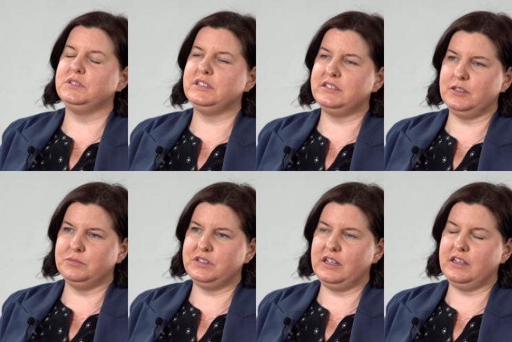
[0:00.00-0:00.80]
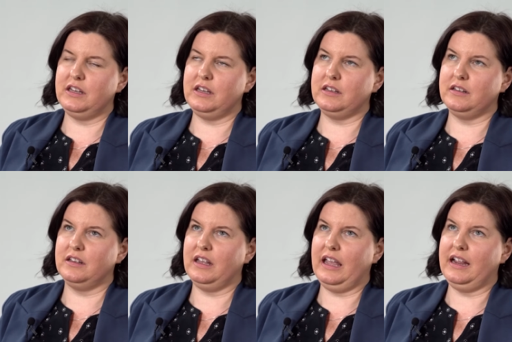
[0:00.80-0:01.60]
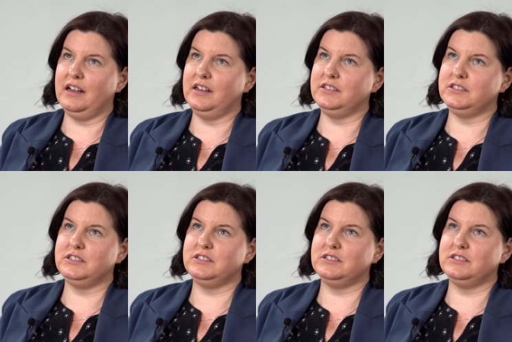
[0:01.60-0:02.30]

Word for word: systems thinking, and